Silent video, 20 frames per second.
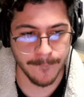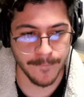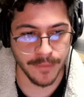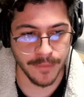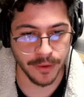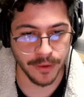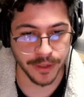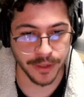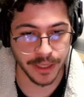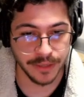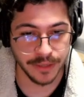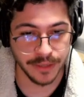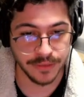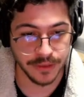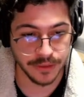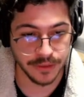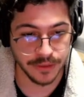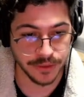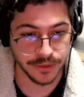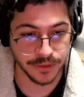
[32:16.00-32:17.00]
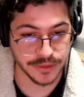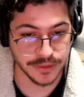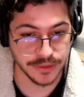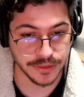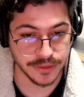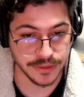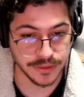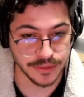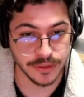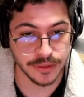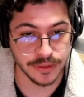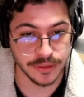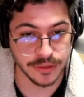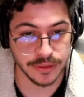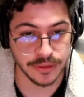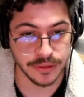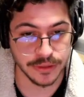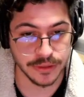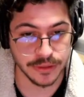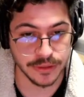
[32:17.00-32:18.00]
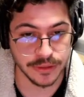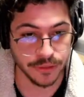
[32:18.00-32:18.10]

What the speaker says: Okay, I think there's nothing